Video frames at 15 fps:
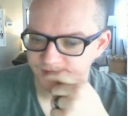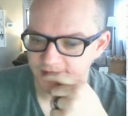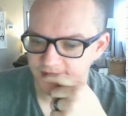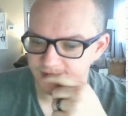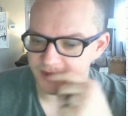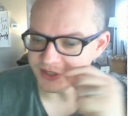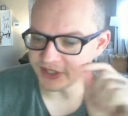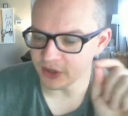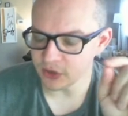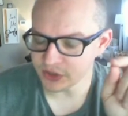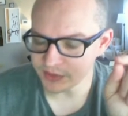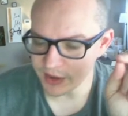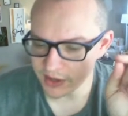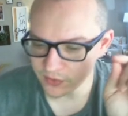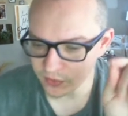If Miss
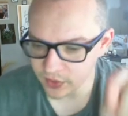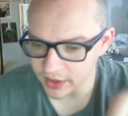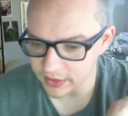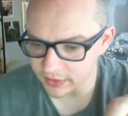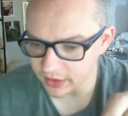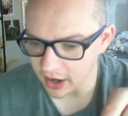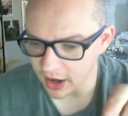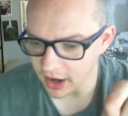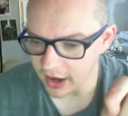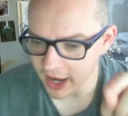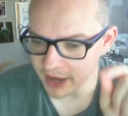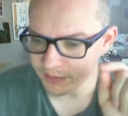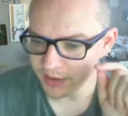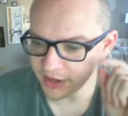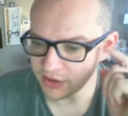Orange Man
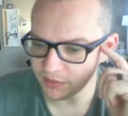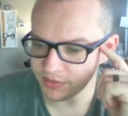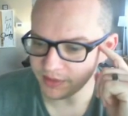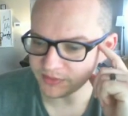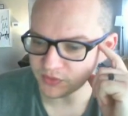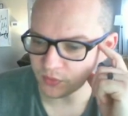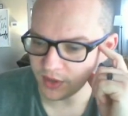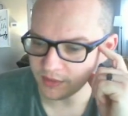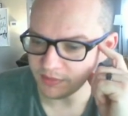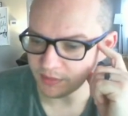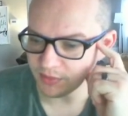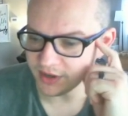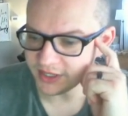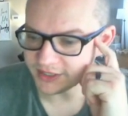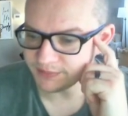and Pay Dirt Pimps win, but
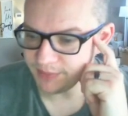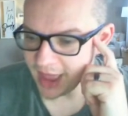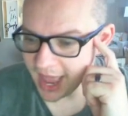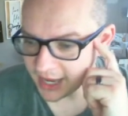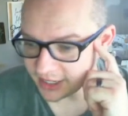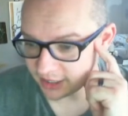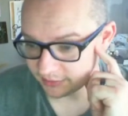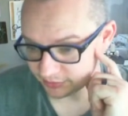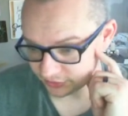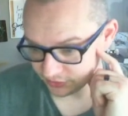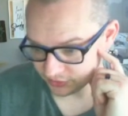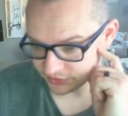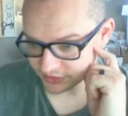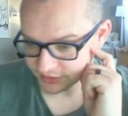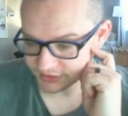Brady's backup
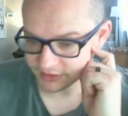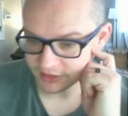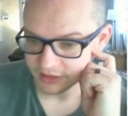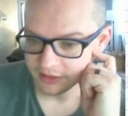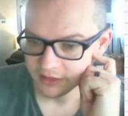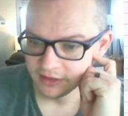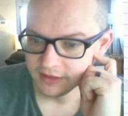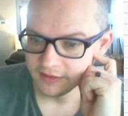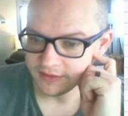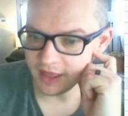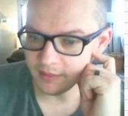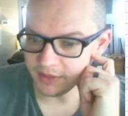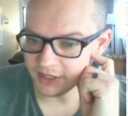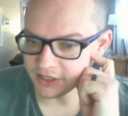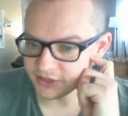loses,
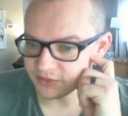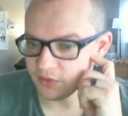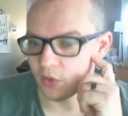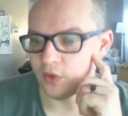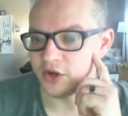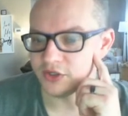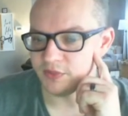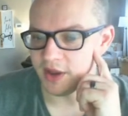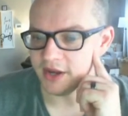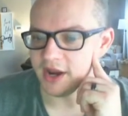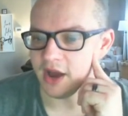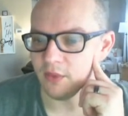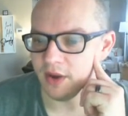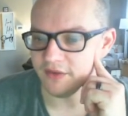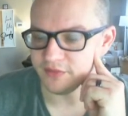that means Orange Man
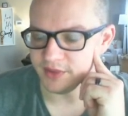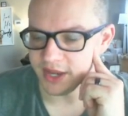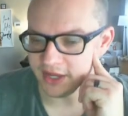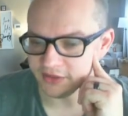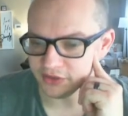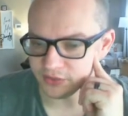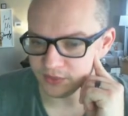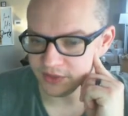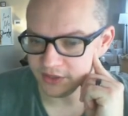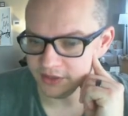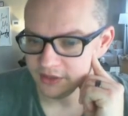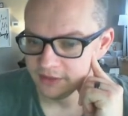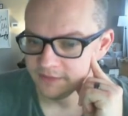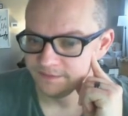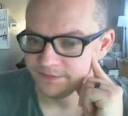Hot Wife would be 8-3.
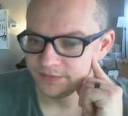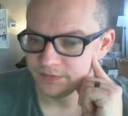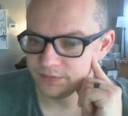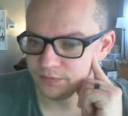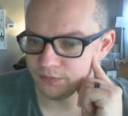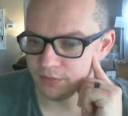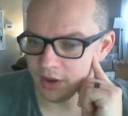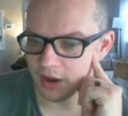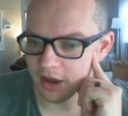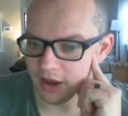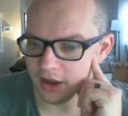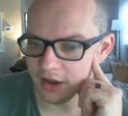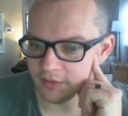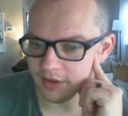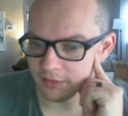
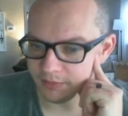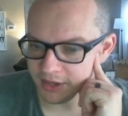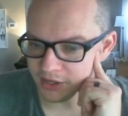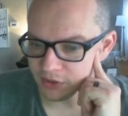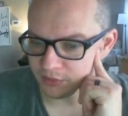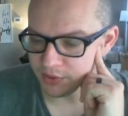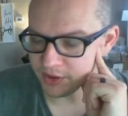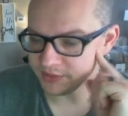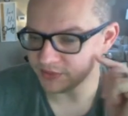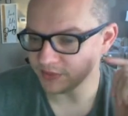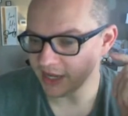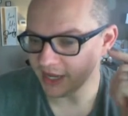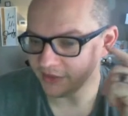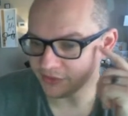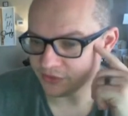Pay Dirt Pimps
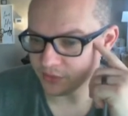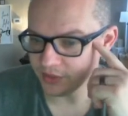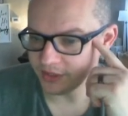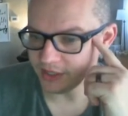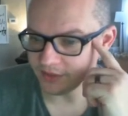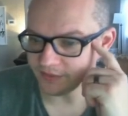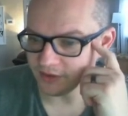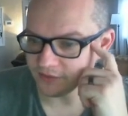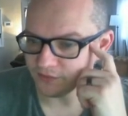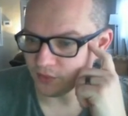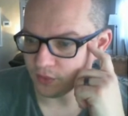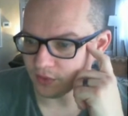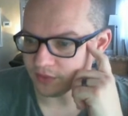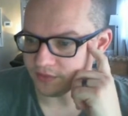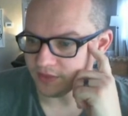would be 8-3, and
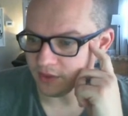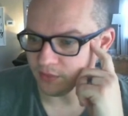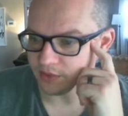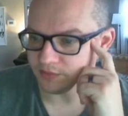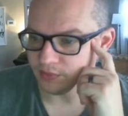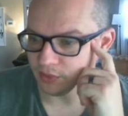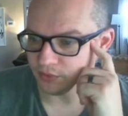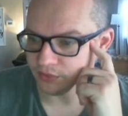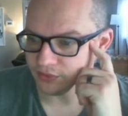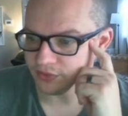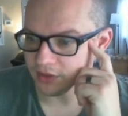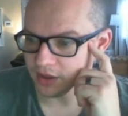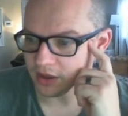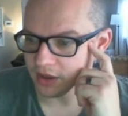therefore they would both.